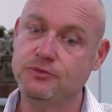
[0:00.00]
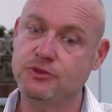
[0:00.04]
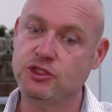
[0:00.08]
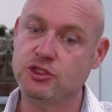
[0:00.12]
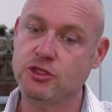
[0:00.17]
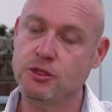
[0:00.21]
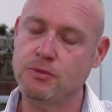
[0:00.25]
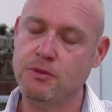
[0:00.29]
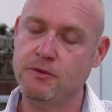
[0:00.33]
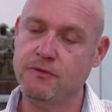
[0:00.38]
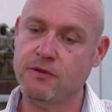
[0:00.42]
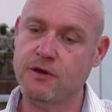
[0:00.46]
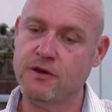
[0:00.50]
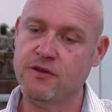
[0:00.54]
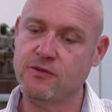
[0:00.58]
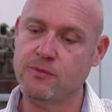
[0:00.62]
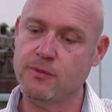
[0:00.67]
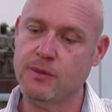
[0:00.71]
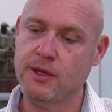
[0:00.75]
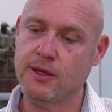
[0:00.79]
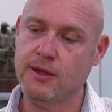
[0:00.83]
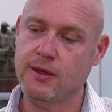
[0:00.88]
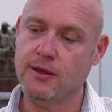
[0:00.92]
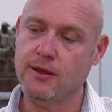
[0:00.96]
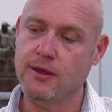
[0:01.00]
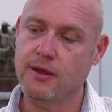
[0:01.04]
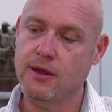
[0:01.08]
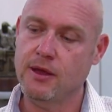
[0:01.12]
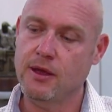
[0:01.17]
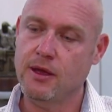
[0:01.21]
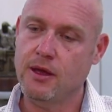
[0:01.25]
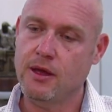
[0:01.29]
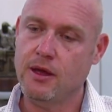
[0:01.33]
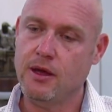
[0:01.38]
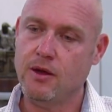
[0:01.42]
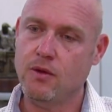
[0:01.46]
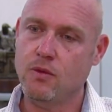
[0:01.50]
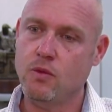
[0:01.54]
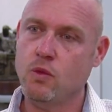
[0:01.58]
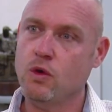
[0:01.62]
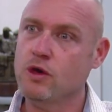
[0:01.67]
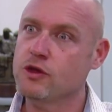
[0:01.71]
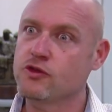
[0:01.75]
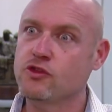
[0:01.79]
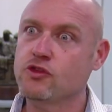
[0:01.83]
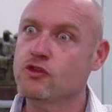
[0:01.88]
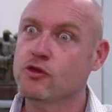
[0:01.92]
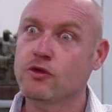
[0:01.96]
supervise me
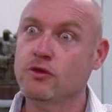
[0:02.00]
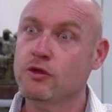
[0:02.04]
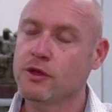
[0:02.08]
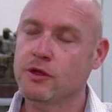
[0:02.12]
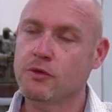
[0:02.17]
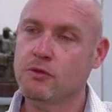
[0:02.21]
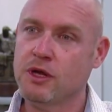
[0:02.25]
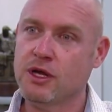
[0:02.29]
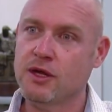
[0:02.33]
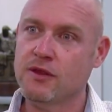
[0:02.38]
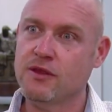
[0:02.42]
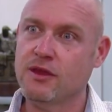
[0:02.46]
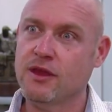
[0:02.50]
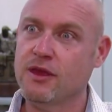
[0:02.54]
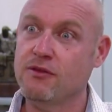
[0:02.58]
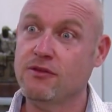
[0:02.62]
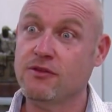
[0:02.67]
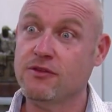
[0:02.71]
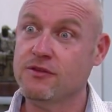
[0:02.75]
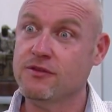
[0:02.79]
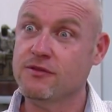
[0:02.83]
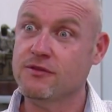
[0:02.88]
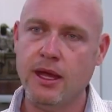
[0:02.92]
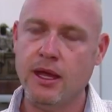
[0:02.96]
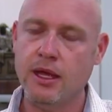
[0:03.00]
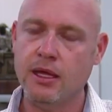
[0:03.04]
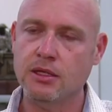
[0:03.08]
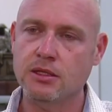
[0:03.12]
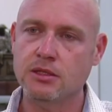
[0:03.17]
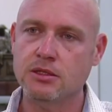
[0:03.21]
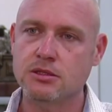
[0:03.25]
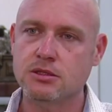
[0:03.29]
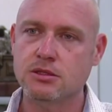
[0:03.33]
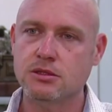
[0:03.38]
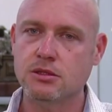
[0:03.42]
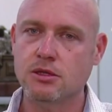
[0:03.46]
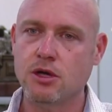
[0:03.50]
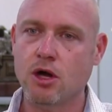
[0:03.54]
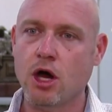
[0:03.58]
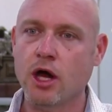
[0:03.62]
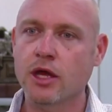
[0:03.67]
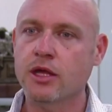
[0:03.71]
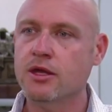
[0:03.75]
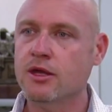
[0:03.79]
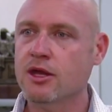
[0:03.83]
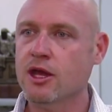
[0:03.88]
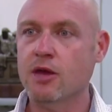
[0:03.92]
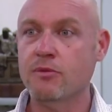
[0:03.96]
was truly one of the gifts. And
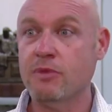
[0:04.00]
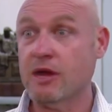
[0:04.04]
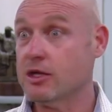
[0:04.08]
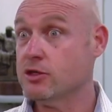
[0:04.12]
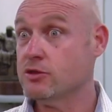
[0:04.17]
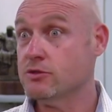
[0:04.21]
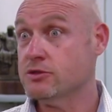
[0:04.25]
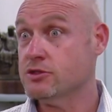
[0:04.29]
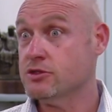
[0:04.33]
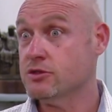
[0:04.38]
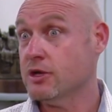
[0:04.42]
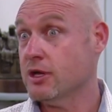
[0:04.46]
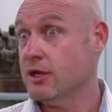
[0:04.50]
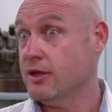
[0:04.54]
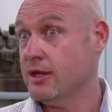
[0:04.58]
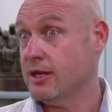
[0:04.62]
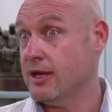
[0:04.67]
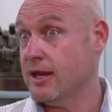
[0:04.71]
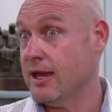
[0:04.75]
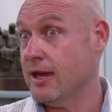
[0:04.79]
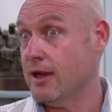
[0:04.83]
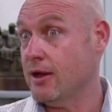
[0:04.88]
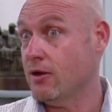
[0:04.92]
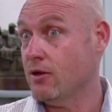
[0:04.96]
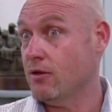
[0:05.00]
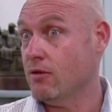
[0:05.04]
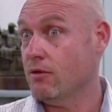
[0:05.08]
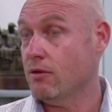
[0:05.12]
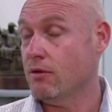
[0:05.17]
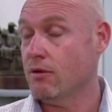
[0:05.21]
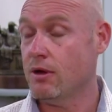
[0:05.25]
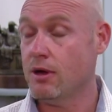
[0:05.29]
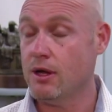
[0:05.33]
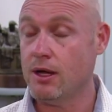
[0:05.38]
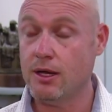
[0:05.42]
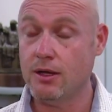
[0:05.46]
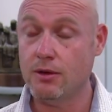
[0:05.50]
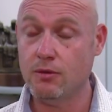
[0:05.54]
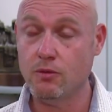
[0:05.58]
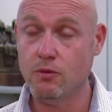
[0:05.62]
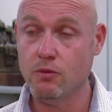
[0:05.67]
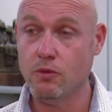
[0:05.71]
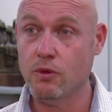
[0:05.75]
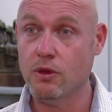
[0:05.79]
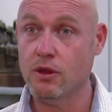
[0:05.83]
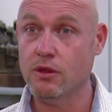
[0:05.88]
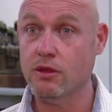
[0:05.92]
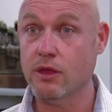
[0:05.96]
I can go back to Australia now
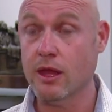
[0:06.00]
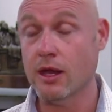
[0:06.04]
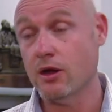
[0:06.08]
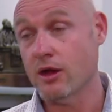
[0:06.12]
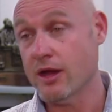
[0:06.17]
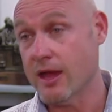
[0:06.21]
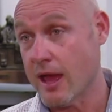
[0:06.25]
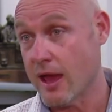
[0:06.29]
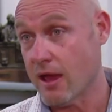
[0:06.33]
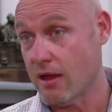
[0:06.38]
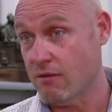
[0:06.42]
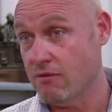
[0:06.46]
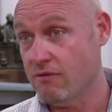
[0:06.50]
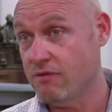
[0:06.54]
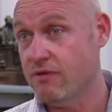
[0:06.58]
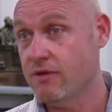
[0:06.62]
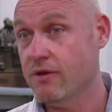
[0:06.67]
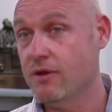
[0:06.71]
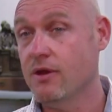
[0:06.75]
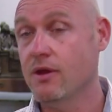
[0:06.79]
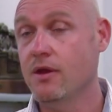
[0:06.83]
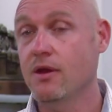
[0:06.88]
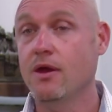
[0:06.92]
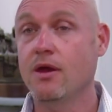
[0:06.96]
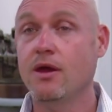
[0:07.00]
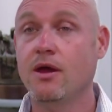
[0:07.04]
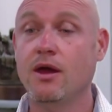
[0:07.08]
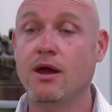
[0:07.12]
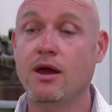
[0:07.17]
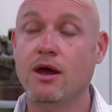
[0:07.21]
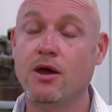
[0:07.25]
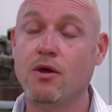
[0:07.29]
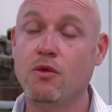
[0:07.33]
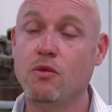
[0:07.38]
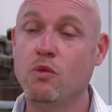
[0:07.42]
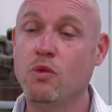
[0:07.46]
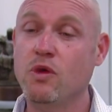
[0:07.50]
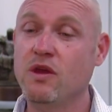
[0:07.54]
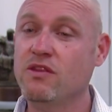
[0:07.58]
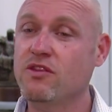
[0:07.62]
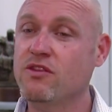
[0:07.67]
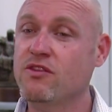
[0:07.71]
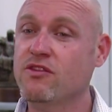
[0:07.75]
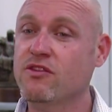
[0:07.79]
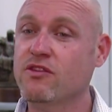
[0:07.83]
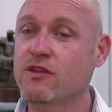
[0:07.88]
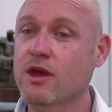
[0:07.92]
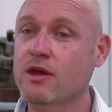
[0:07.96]
and I have, with
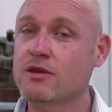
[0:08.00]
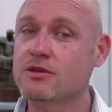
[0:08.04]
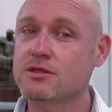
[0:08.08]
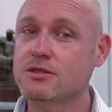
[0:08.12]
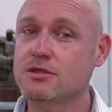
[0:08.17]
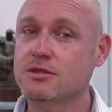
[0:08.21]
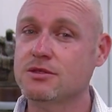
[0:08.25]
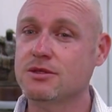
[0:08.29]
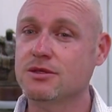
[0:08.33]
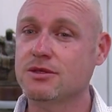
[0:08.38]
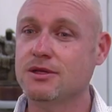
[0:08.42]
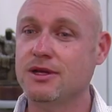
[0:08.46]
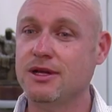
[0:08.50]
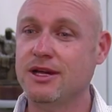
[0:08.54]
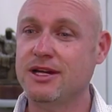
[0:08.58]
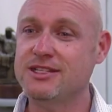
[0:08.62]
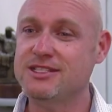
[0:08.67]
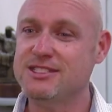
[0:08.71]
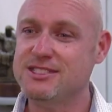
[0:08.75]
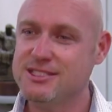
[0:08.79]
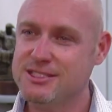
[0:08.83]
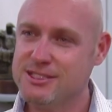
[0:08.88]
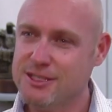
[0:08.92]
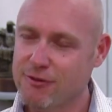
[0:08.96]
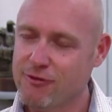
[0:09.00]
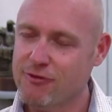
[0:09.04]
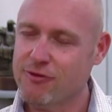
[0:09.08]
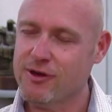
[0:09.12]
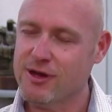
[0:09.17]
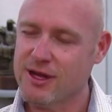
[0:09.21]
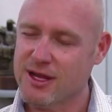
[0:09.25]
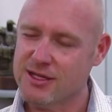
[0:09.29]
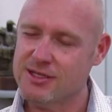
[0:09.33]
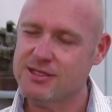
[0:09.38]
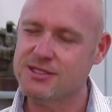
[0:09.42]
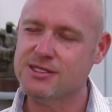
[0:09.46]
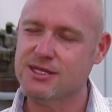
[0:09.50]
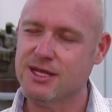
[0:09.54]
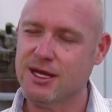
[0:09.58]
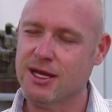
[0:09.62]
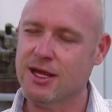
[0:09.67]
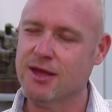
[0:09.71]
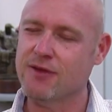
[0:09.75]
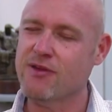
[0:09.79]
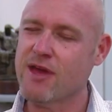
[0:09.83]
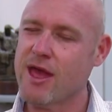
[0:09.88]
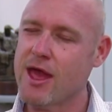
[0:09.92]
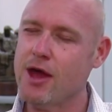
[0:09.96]
such a different
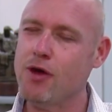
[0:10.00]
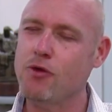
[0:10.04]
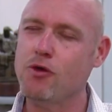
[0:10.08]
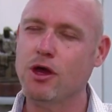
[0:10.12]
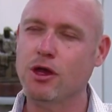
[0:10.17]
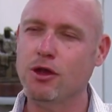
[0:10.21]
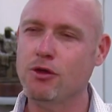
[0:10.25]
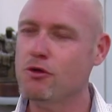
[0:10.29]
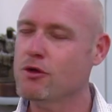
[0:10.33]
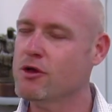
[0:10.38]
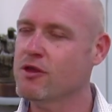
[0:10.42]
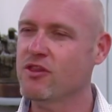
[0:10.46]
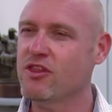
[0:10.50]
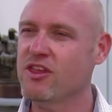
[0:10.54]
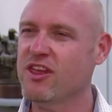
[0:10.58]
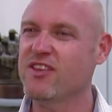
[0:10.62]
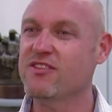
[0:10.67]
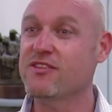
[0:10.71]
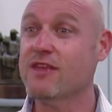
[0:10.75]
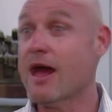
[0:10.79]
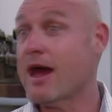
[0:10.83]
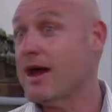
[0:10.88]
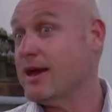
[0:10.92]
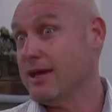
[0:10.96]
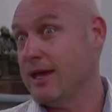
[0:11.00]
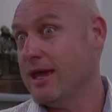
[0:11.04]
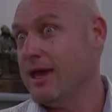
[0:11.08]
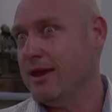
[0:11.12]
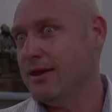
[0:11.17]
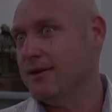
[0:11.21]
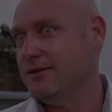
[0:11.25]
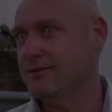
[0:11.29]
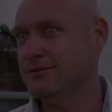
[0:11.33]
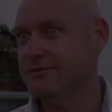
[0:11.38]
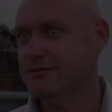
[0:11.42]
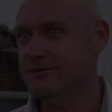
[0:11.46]
understanding of how I look at things again.